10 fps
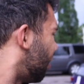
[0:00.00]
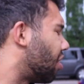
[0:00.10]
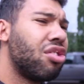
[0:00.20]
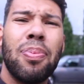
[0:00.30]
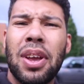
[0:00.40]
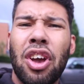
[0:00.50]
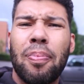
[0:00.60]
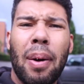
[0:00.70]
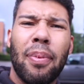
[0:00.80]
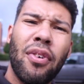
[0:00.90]
So it should be good,
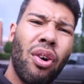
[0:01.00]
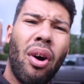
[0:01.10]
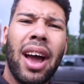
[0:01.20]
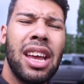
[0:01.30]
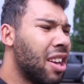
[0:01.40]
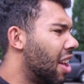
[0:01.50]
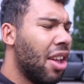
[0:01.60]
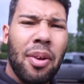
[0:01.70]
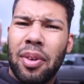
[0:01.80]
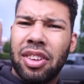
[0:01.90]
but before I
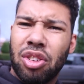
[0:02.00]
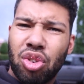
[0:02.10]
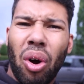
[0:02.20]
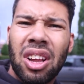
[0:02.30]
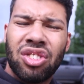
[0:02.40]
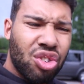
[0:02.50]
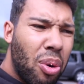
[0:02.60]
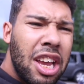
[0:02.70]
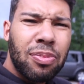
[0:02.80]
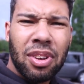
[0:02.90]
try and
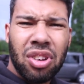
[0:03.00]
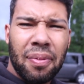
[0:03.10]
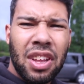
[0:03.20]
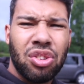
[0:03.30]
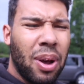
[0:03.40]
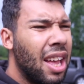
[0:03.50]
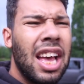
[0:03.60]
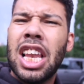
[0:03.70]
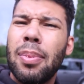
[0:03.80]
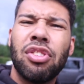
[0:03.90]
squeeze myself into it,
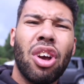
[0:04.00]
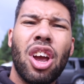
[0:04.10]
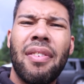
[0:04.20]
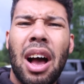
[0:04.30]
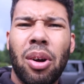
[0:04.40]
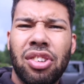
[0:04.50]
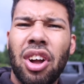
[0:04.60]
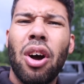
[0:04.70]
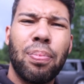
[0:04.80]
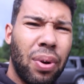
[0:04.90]
let me show you around, because they've
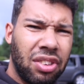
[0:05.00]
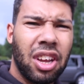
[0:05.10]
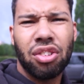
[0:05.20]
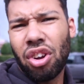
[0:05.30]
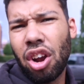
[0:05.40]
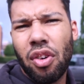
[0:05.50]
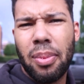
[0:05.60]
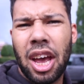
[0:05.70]
got a pretty good showroom